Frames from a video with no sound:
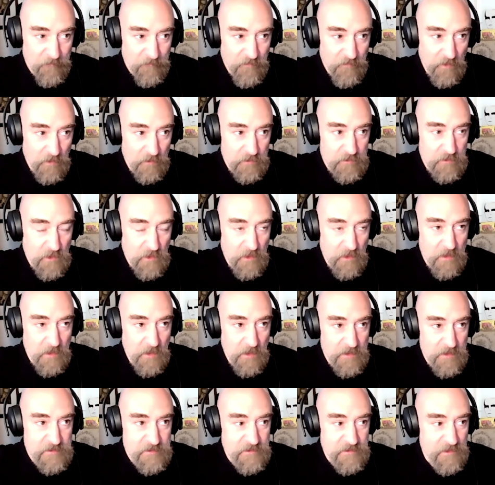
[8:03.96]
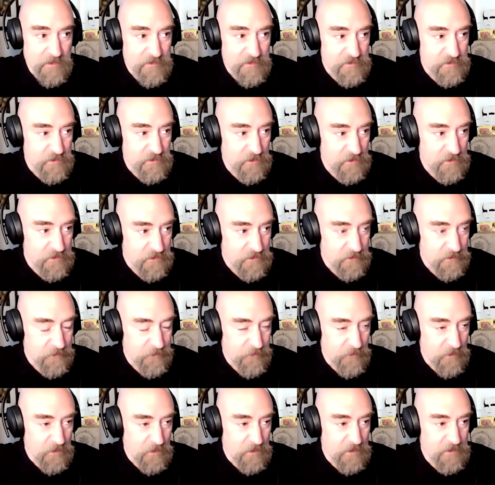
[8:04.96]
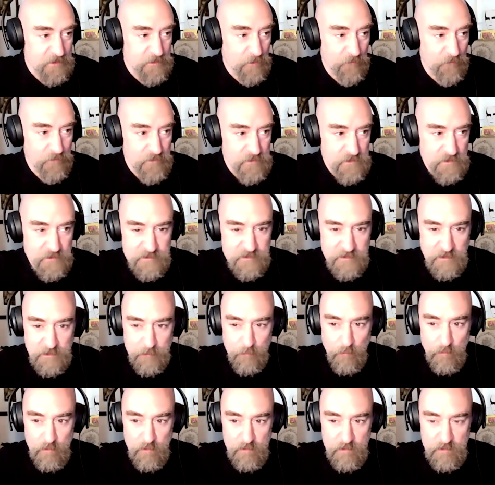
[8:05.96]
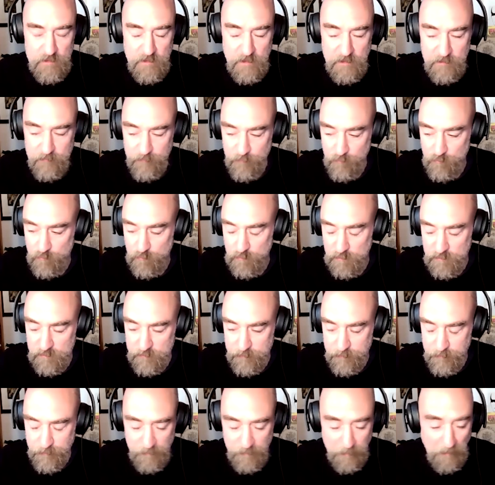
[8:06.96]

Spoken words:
felt, I sensed that he'd obviously seen what had